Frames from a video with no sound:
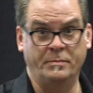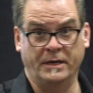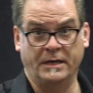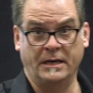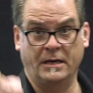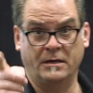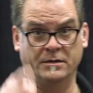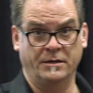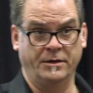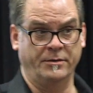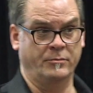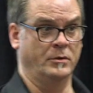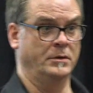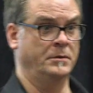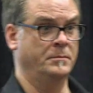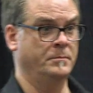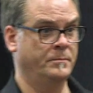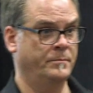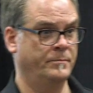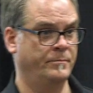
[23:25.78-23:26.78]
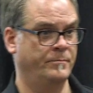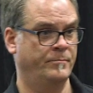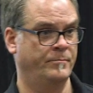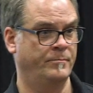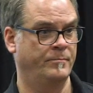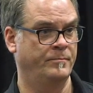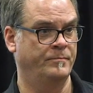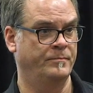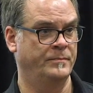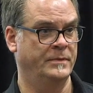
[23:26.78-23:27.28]
pick out another one.
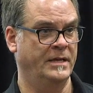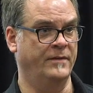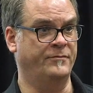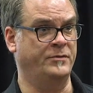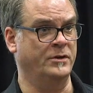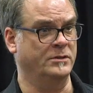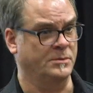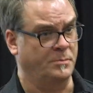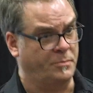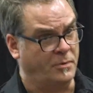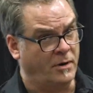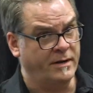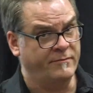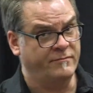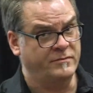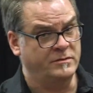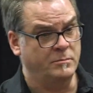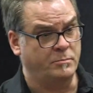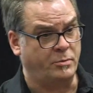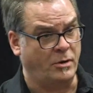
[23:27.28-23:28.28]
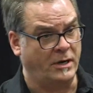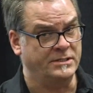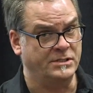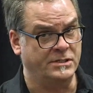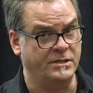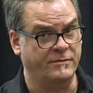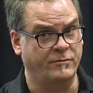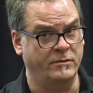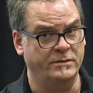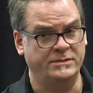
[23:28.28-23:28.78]
If there's a price
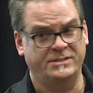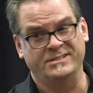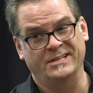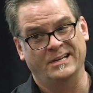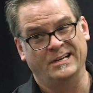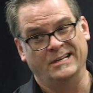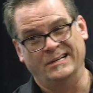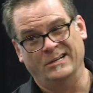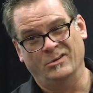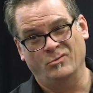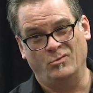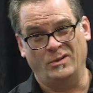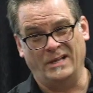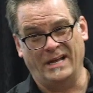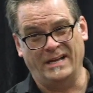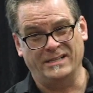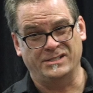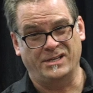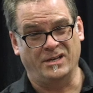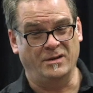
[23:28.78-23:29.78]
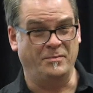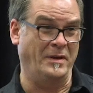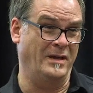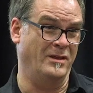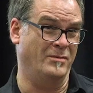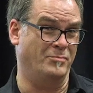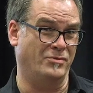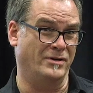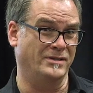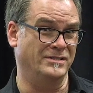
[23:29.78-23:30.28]
difference, we'll ask you to pay
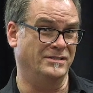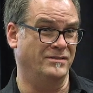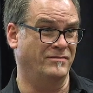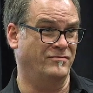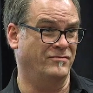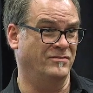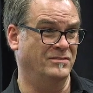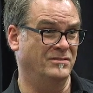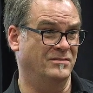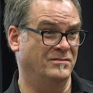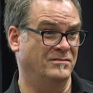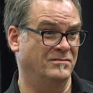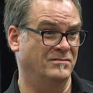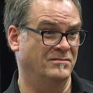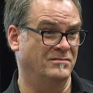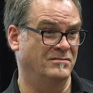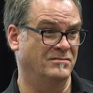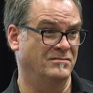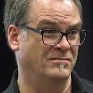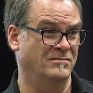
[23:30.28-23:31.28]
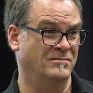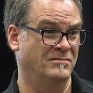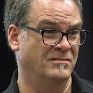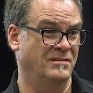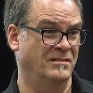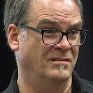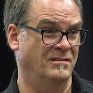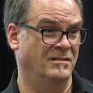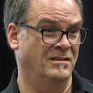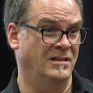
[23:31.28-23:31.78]
the price difference.
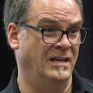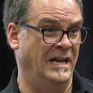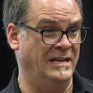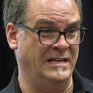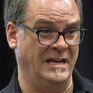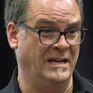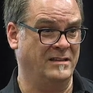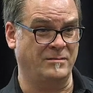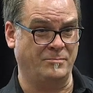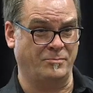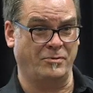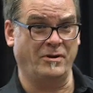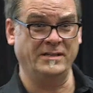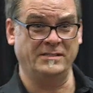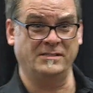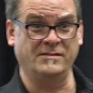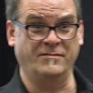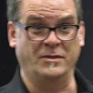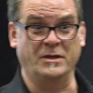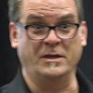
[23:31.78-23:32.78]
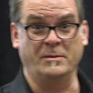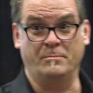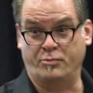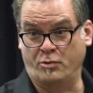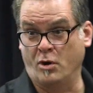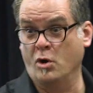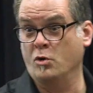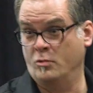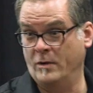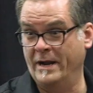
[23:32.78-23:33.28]
And not the price of the
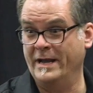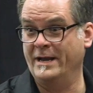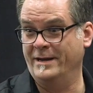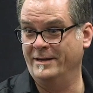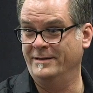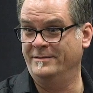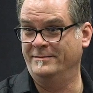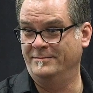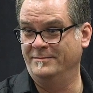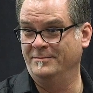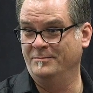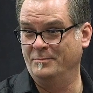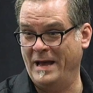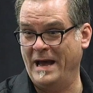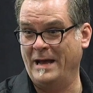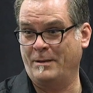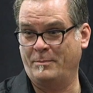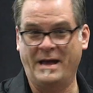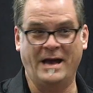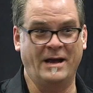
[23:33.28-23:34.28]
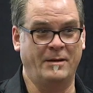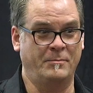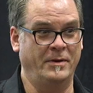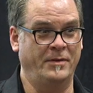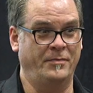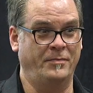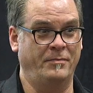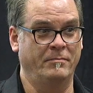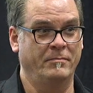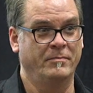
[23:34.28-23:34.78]
prorated backpack,
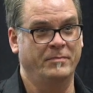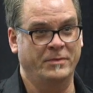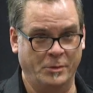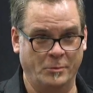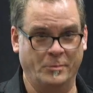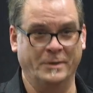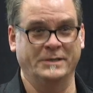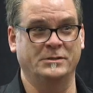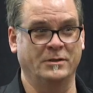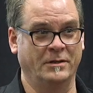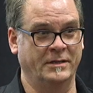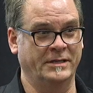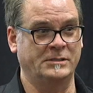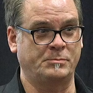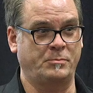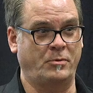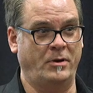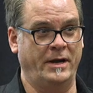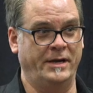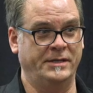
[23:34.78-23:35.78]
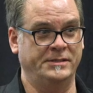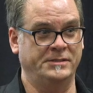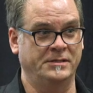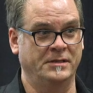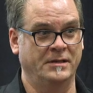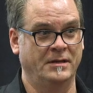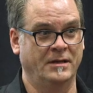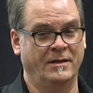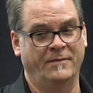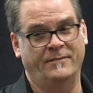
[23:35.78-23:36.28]
but the original list price.
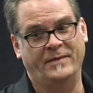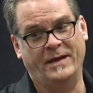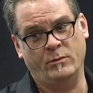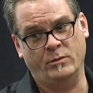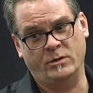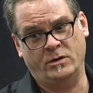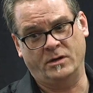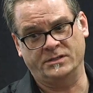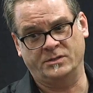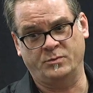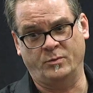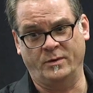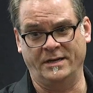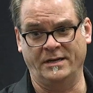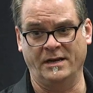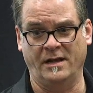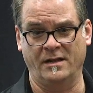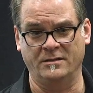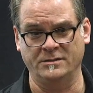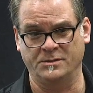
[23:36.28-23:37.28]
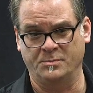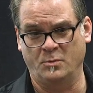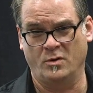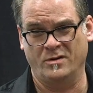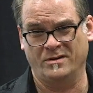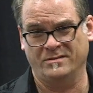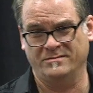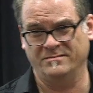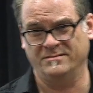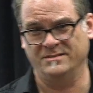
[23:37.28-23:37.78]
That one costs $20
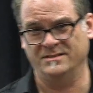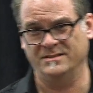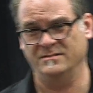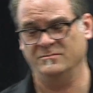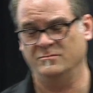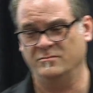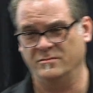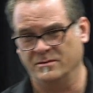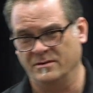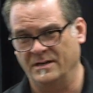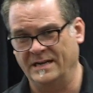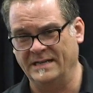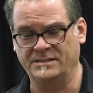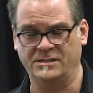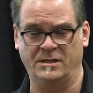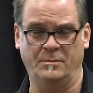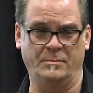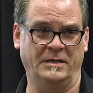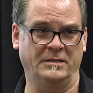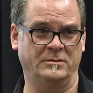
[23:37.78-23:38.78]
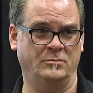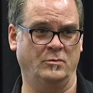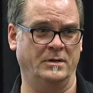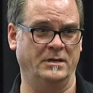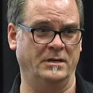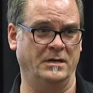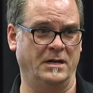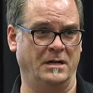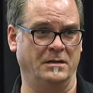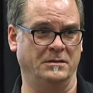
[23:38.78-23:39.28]
more. We're going to ask you to pay
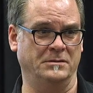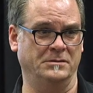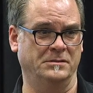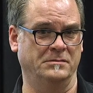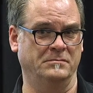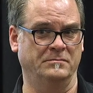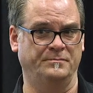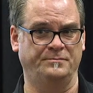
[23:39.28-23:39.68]
$20.